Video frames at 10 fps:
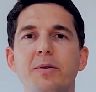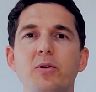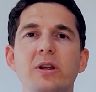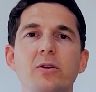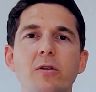
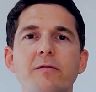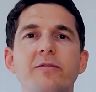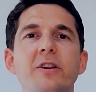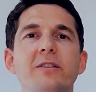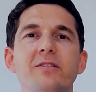building
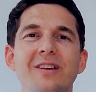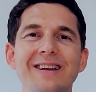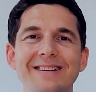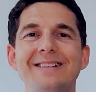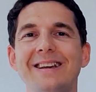confidence
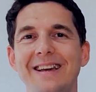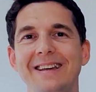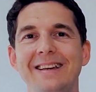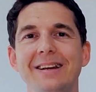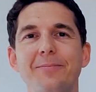is key.